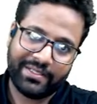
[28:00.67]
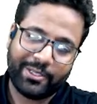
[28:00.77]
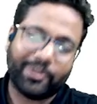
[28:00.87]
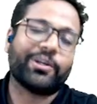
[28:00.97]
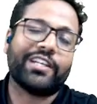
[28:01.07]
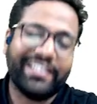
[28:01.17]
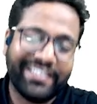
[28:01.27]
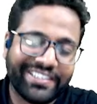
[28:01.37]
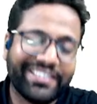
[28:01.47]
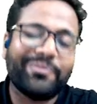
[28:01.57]
Okay,
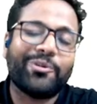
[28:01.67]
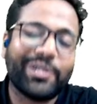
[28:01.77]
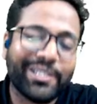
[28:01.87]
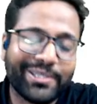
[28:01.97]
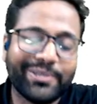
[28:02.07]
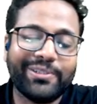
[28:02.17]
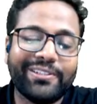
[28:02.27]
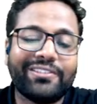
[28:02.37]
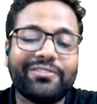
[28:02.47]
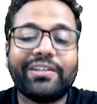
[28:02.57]
the
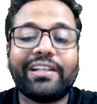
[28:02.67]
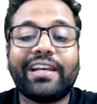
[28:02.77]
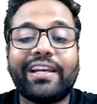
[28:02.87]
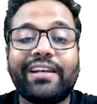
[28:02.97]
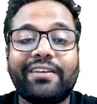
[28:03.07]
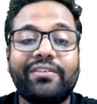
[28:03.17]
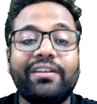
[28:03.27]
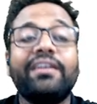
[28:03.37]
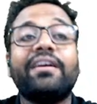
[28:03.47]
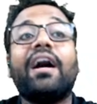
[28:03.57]
molecules will have
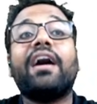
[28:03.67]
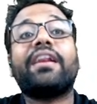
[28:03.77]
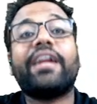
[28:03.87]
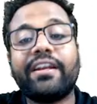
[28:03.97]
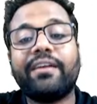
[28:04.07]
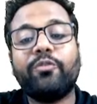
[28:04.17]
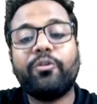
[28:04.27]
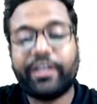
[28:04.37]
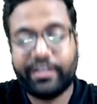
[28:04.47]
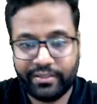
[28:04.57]
a random
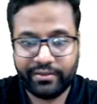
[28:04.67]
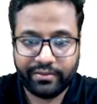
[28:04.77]
movement.